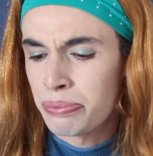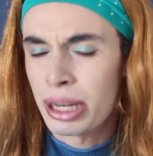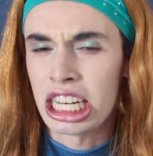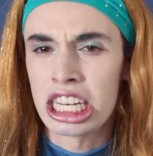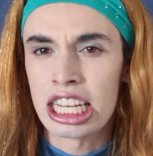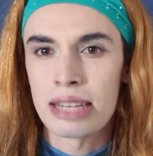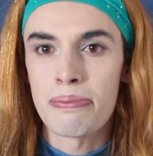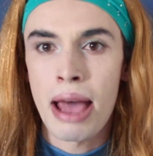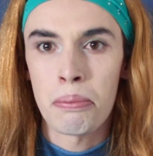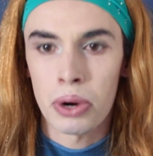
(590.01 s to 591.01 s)
been
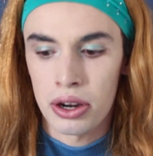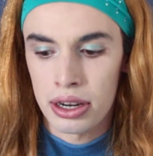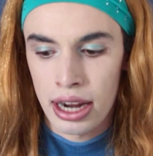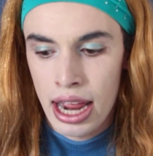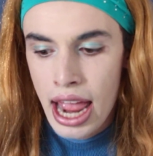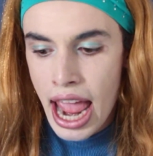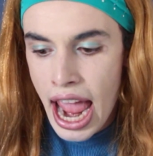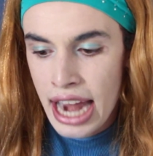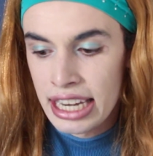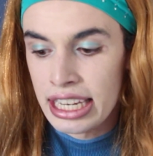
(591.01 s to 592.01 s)
dismembered
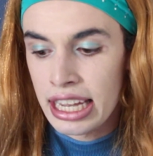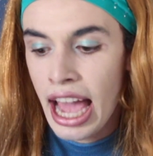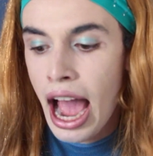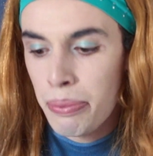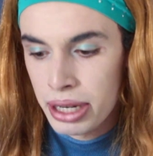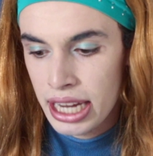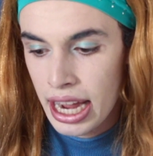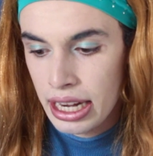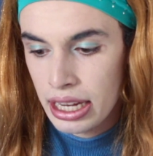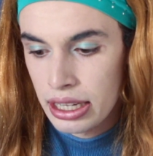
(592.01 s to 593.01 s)
and
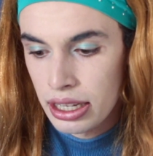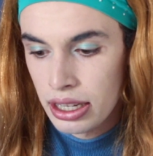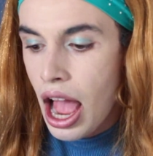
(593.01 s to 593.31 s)
decapitated.